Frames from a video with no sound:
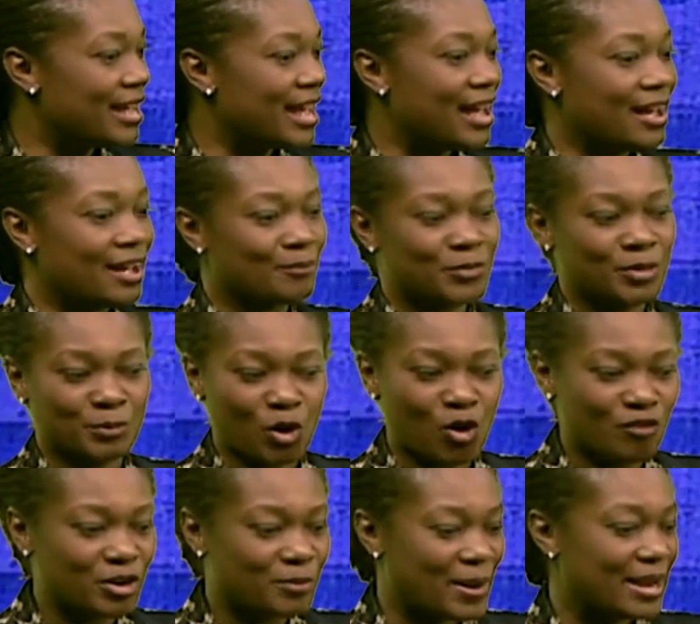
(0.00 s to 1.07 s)
The
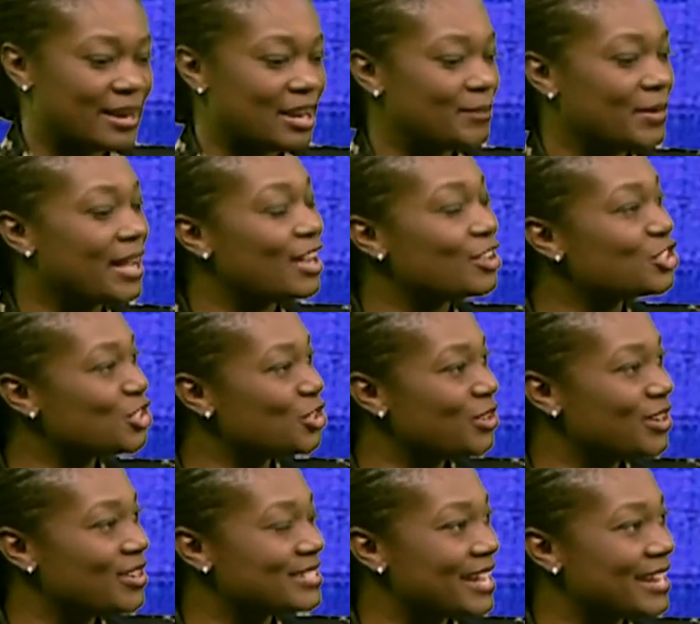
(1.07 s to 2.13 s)
COVID pandemic has
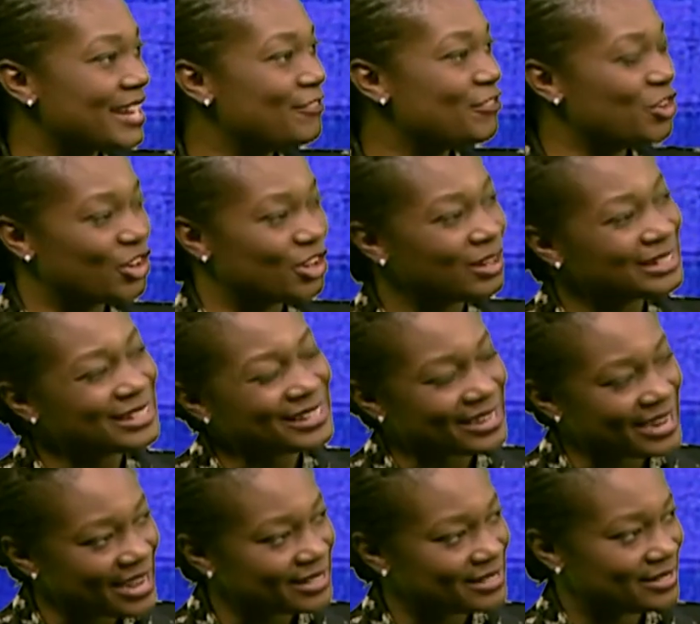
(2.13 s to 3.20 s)
shown us that if you're not
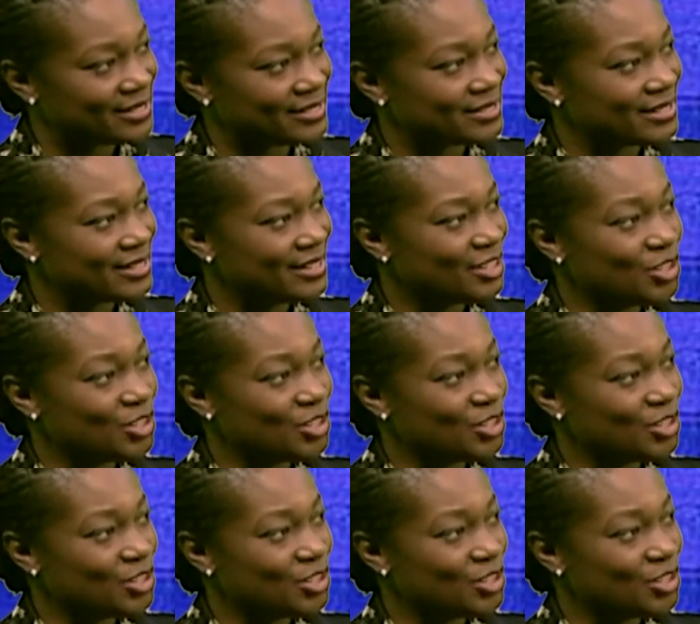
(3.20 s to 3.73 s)
connected,